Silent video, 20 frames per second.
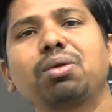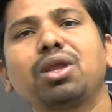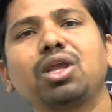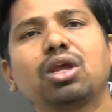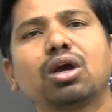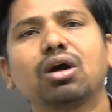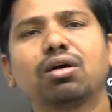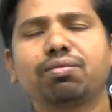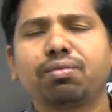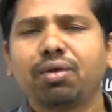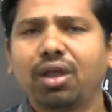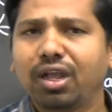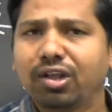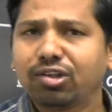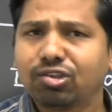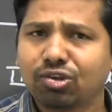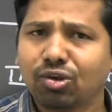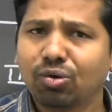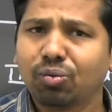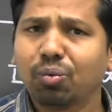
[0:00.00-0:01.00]
P of
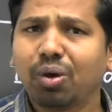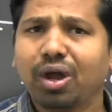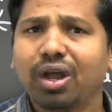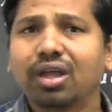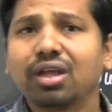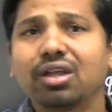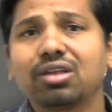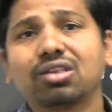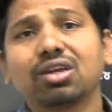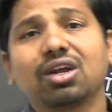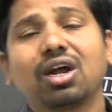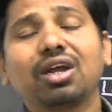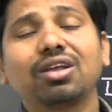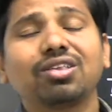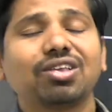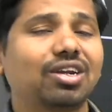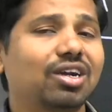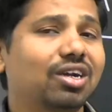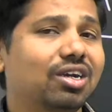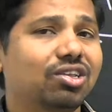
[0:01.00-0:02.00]
x comma y is
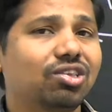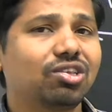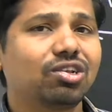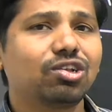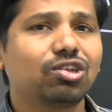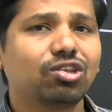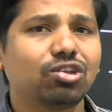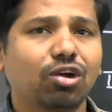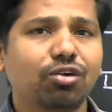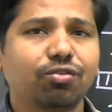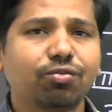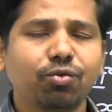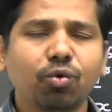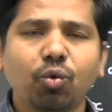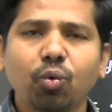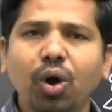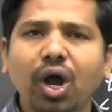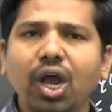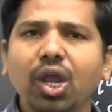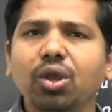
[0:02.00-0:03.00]
at a distance of
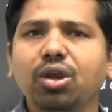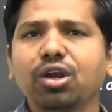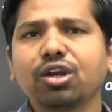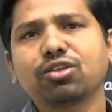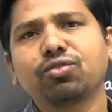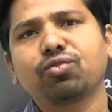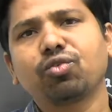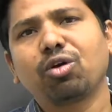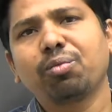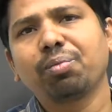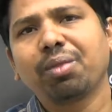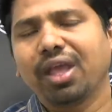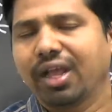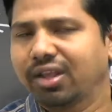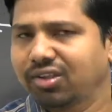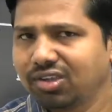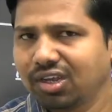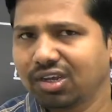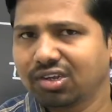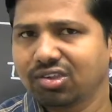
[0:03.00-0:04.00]
y units from
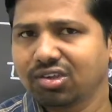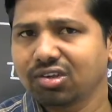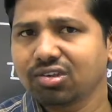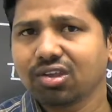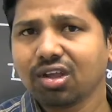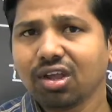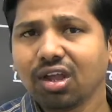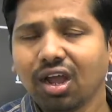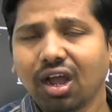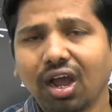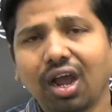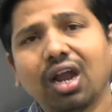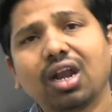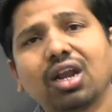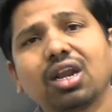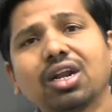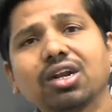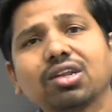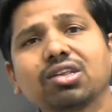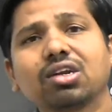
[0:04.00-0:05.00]
x-axis,
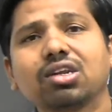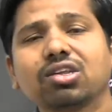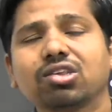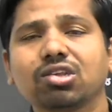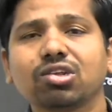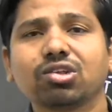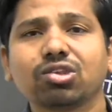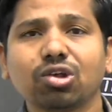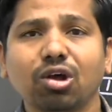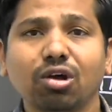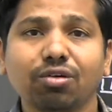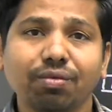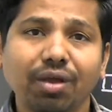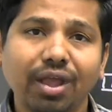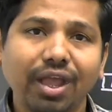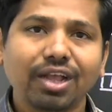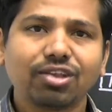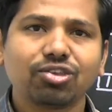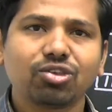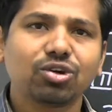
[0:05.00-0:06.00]
and it is the distance of
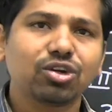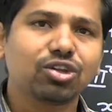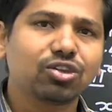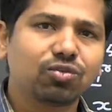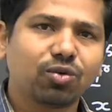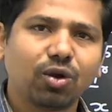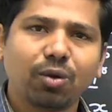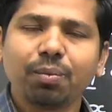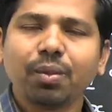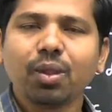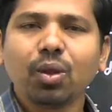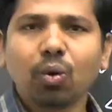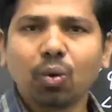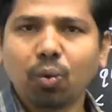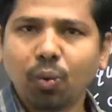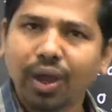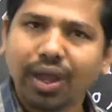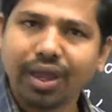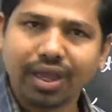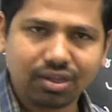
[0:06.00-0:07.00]
x units from
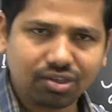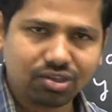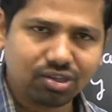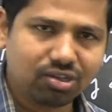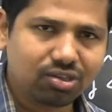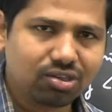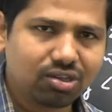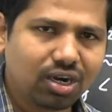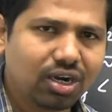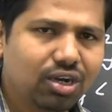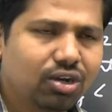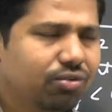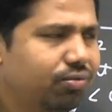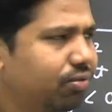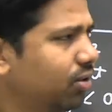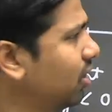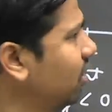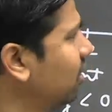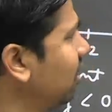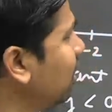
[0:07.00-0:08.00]
y-axis, right? If
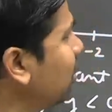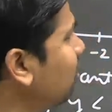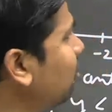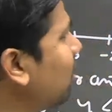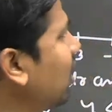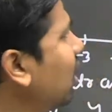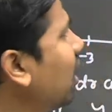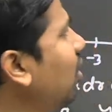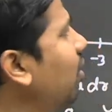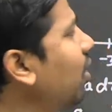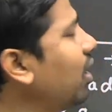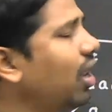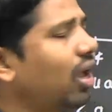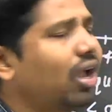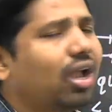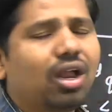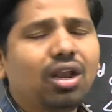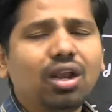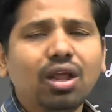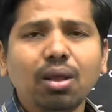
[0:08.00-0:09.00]
in general you are
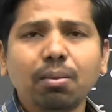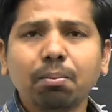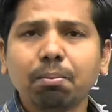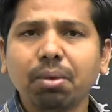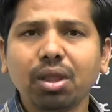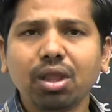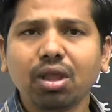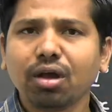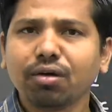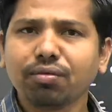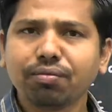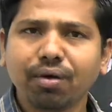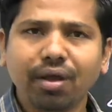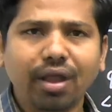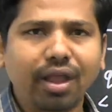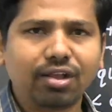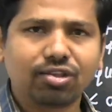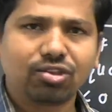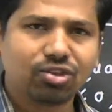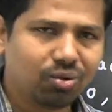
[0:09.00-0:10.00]
taken P of
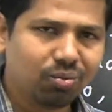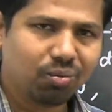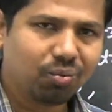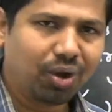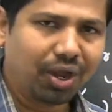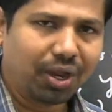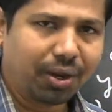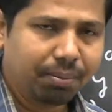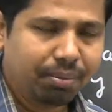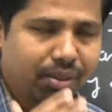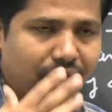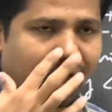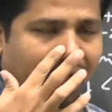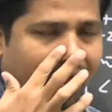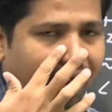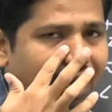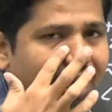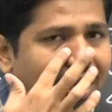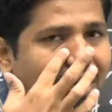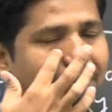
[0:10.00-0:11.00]
x comma y,
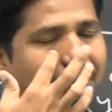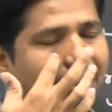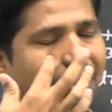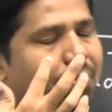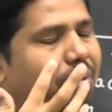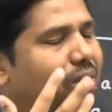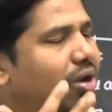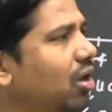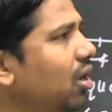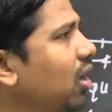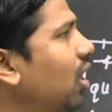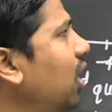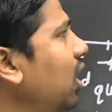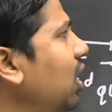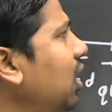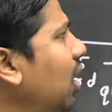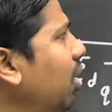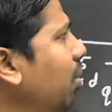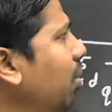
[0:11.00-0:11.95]
and in particular in